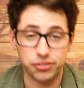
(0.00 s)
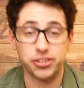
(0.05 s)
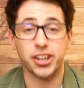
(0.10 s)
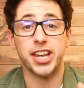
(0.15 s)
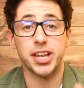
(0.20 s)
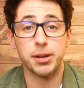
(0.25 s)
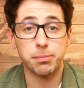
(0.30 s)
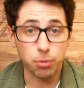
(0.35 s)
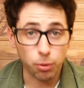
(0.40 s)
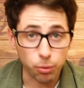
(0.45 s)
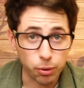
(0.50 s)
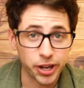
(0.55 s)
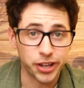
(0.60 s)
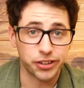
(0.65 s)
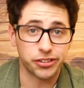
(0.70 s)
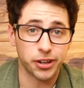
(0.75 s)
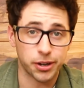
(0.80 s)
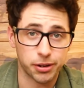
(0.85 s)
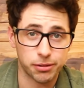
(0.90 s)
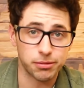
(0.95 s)
So he brought
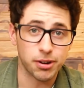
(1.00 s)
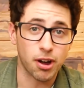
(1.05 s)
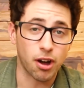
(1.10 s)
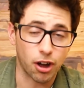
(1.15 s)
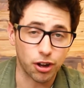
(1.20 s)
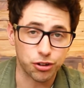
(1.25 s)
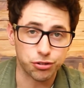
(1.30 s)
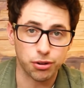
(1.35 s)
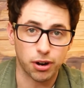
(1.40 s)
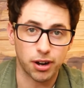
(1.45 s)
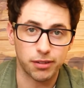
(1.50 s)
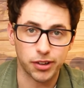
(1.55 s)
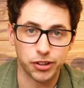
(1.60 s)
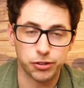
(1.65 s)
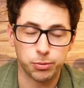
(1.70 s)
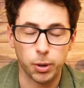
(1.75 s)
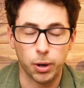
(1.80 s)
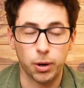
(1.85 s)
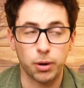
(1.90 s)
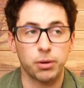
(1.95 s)
his own hard drive
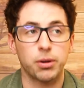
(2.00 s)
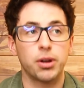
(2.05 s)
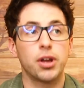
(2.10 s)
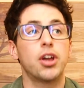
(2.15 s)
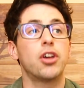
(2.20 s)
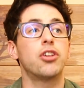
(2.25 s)
as well.